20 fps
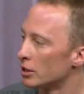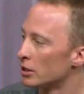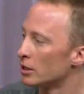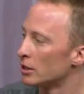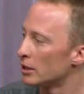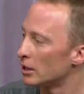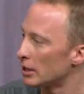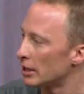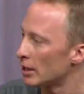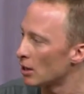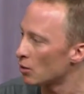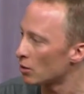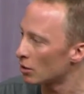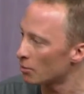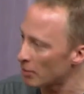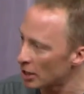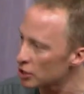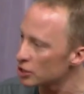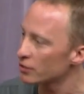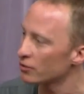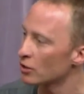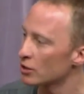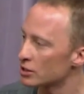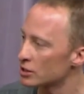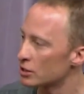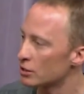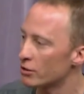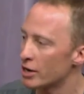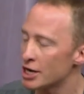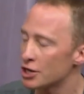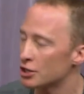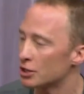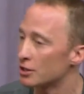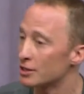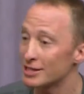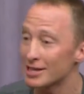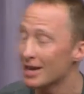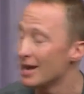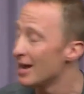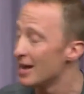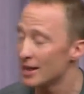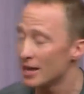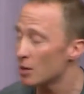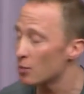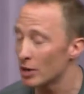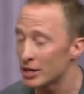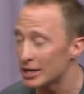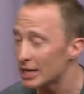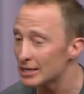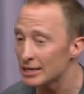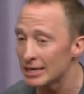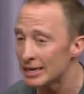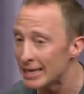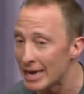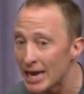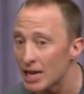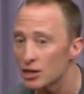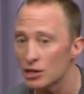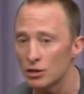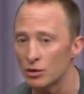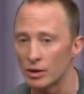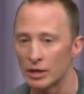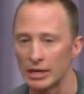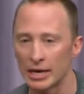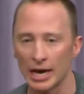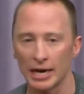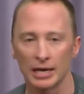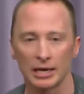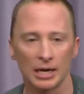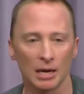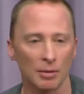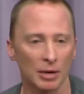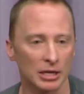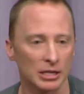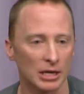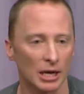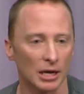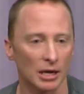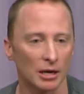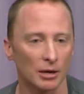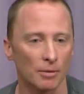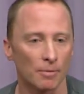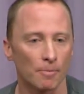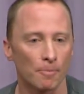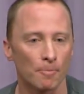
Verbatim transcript: And there were a bunch of considerations that one doesn't get to in the academic setting.